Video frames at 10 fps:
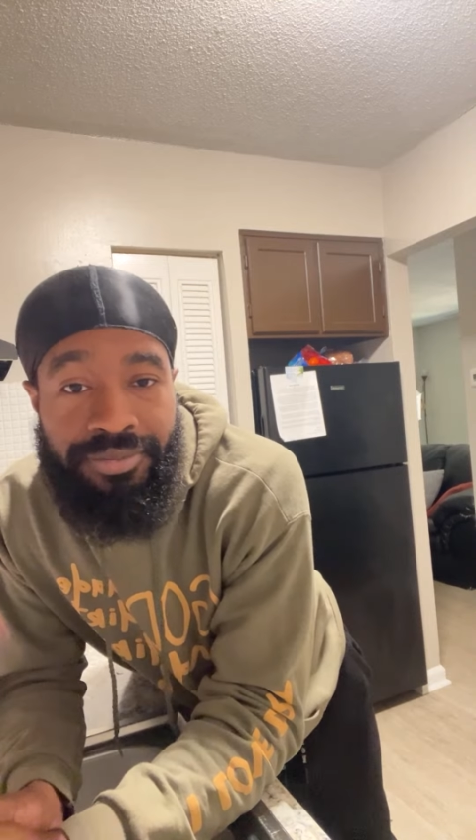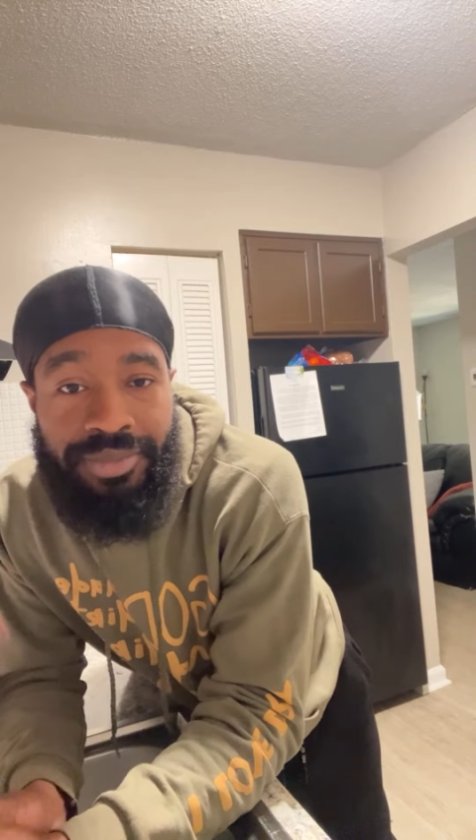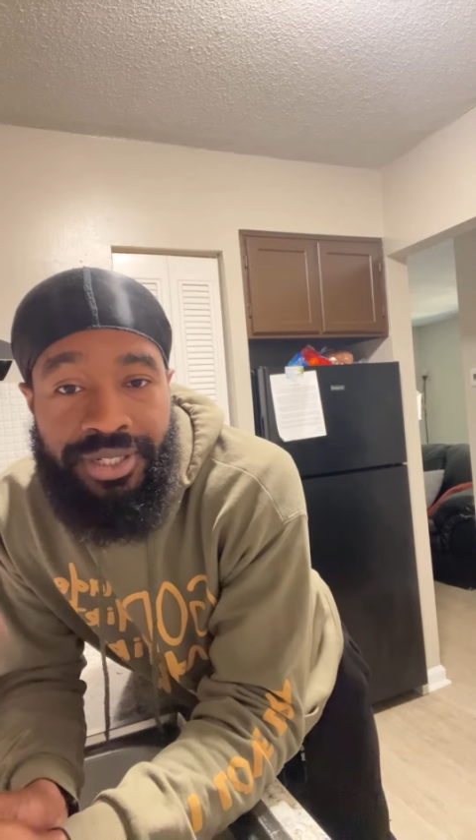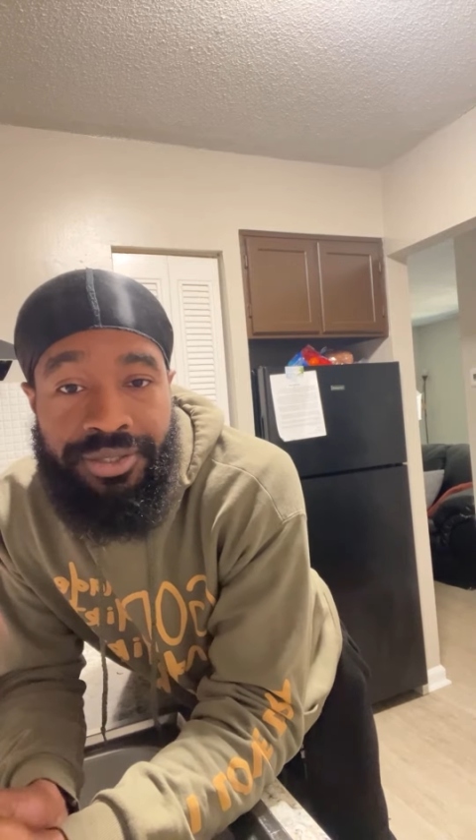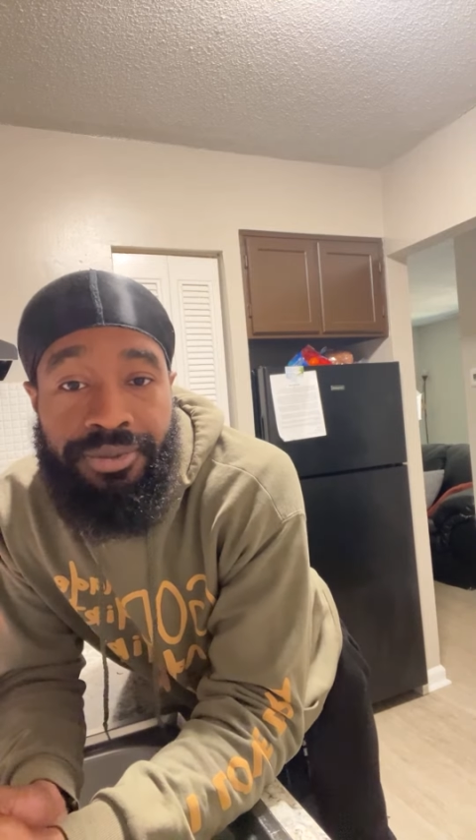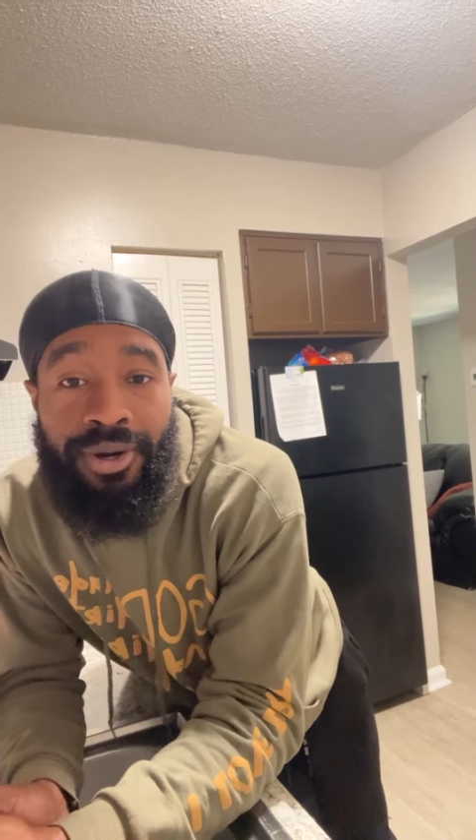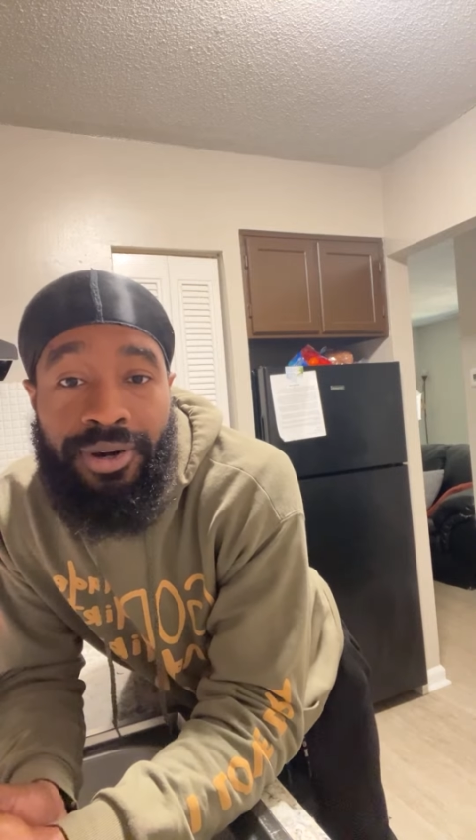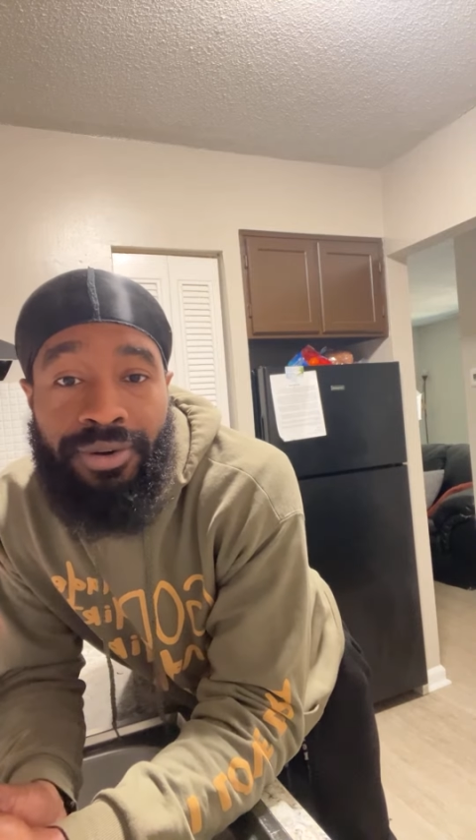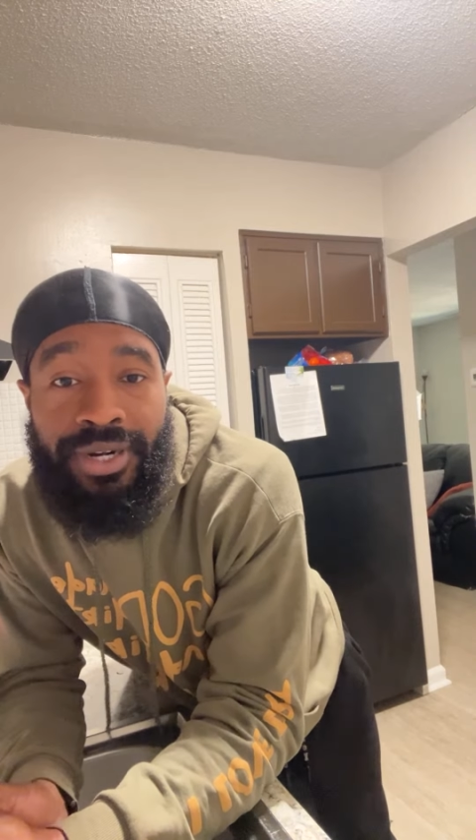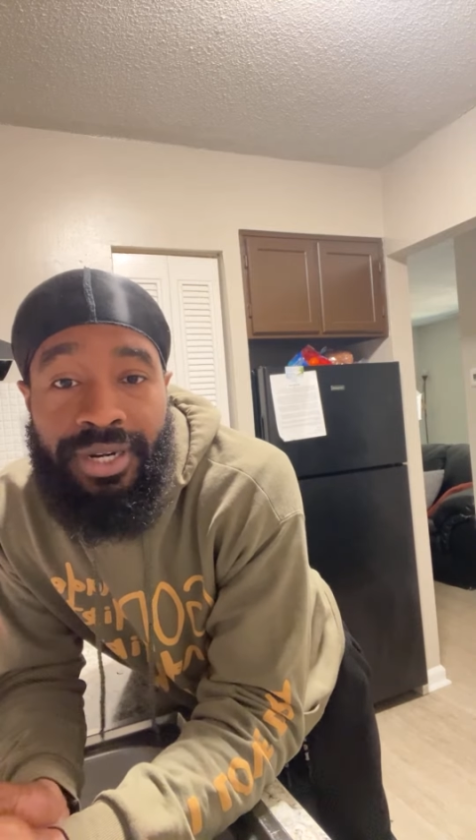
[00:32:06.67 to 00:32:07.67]
But you
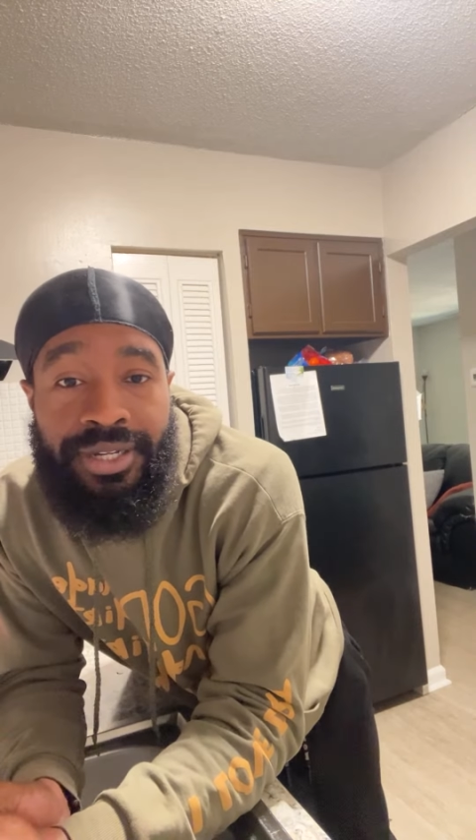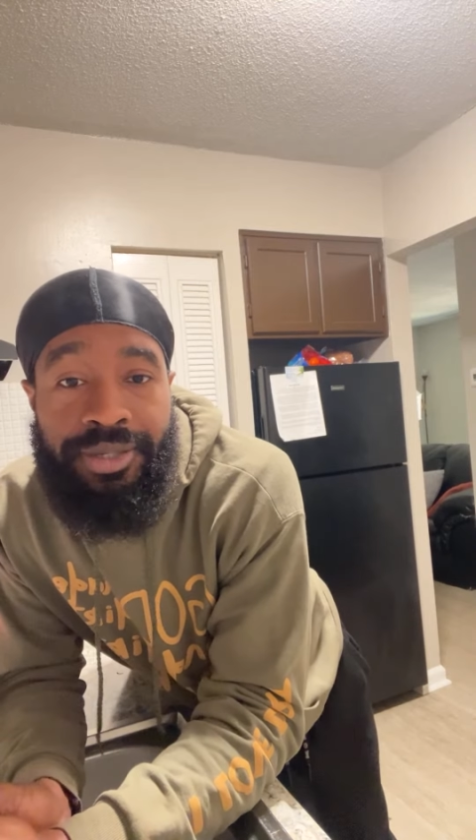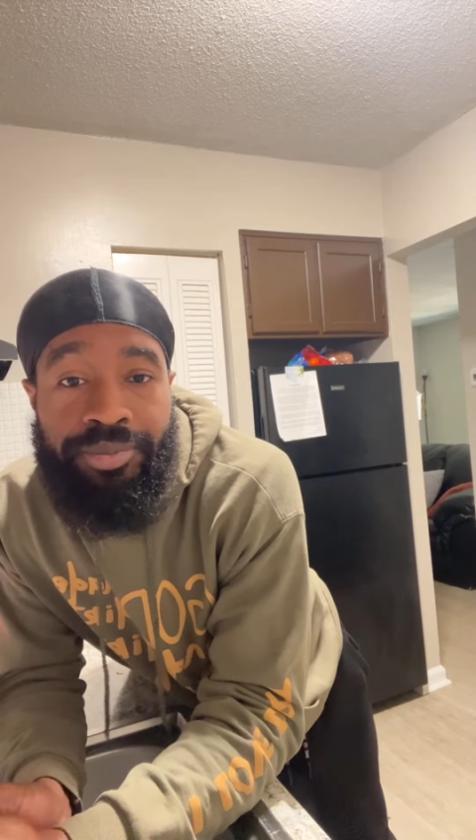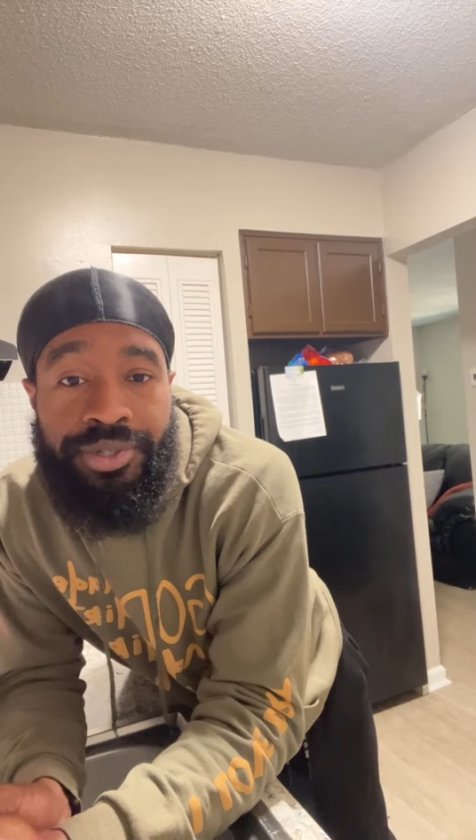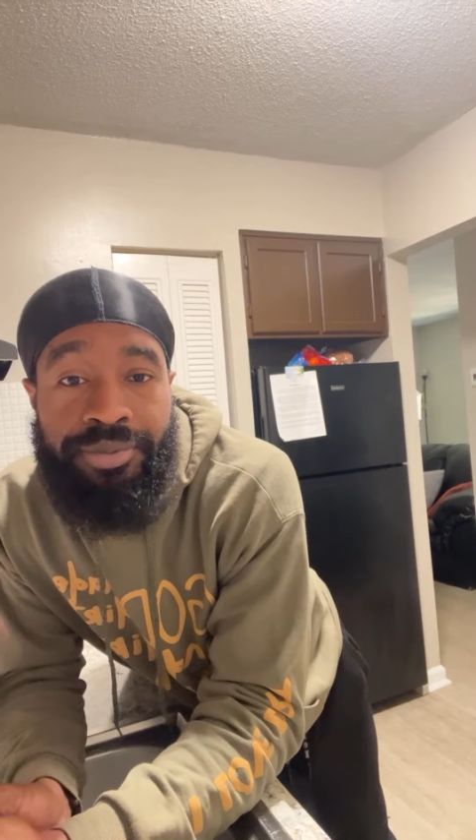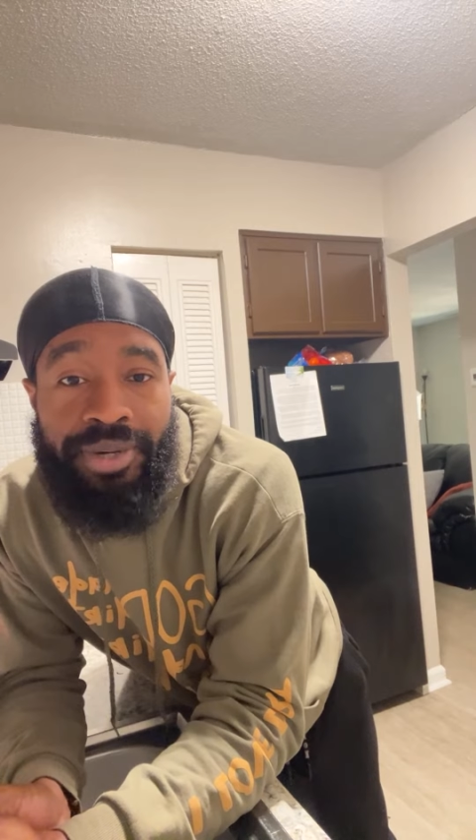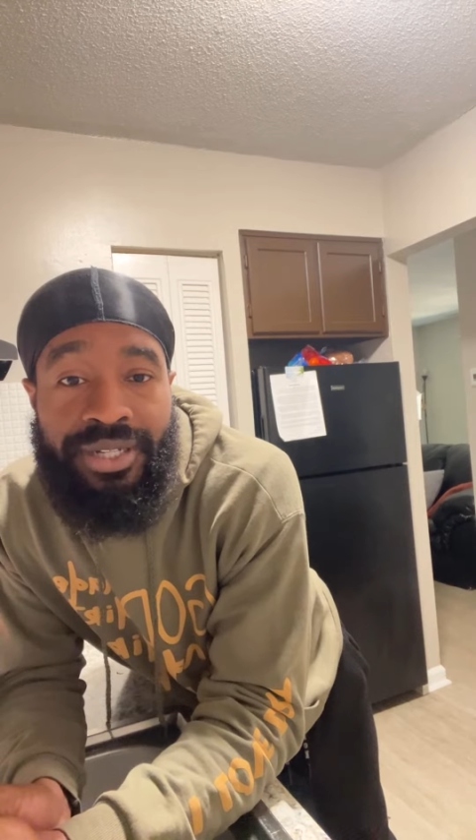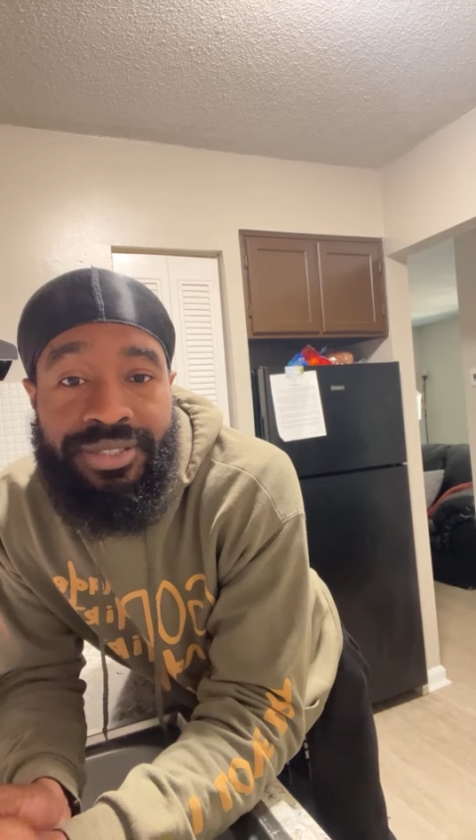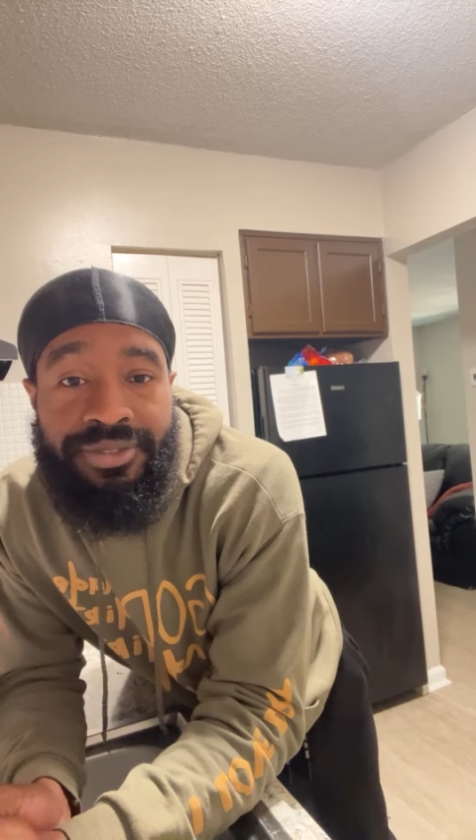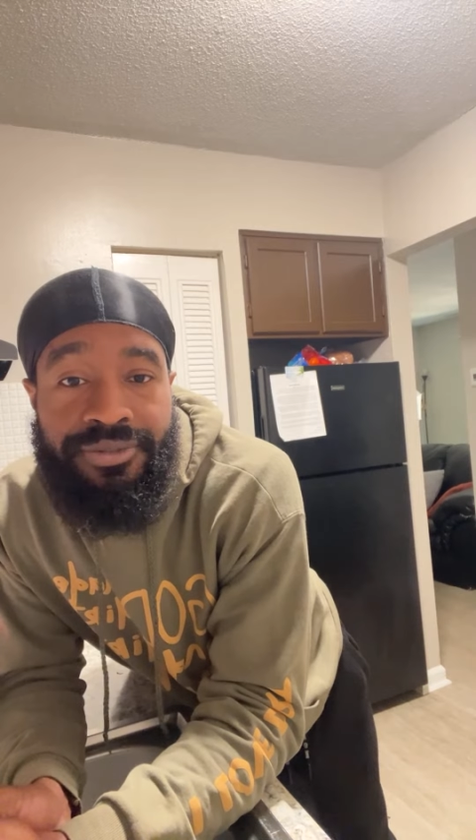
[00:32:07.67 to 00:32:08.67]
are right. I am pretty
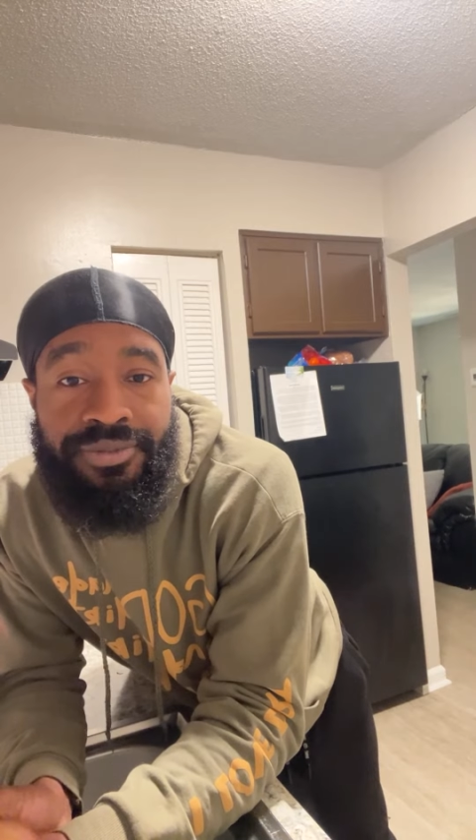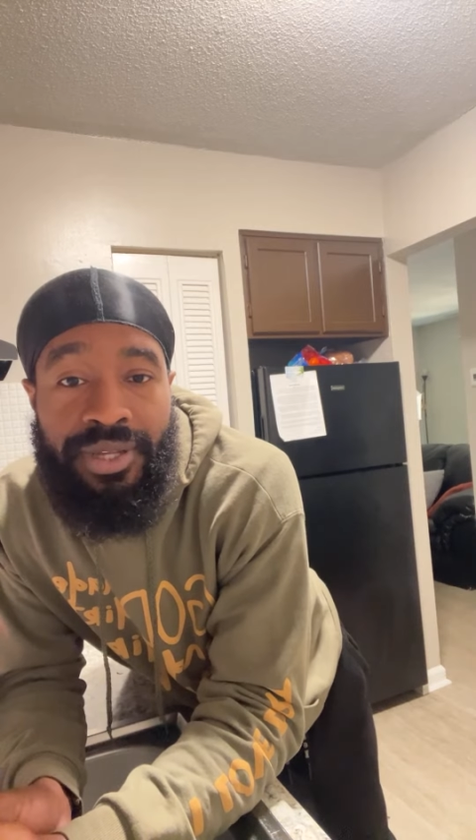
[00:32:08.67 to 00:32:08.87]
positive.